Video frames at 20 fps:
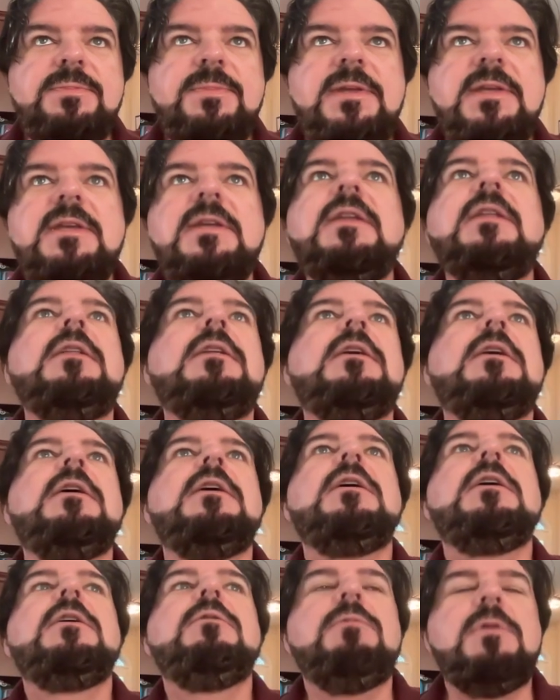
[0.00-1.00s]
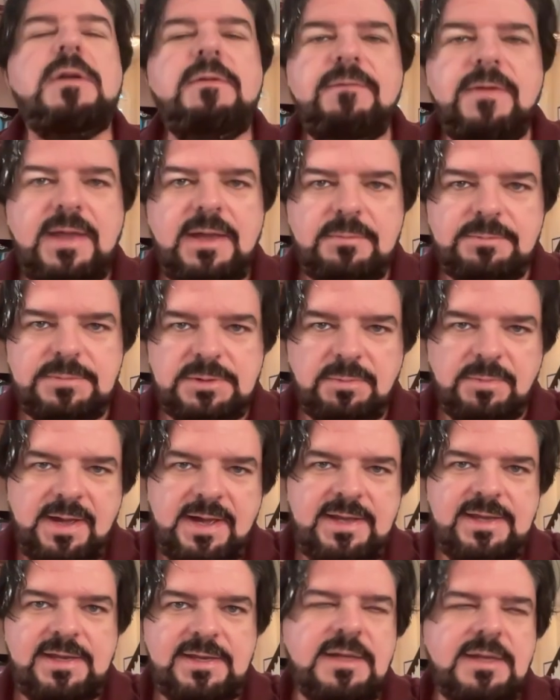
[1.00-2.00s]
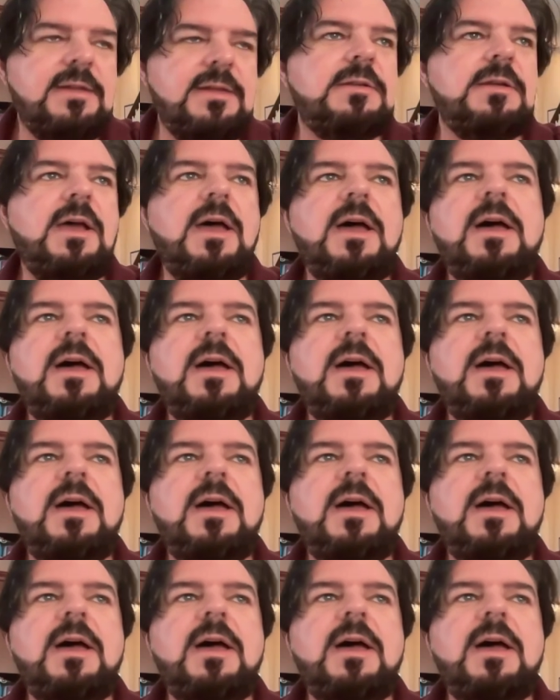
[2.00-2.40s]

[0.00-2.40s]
been revamped on my end.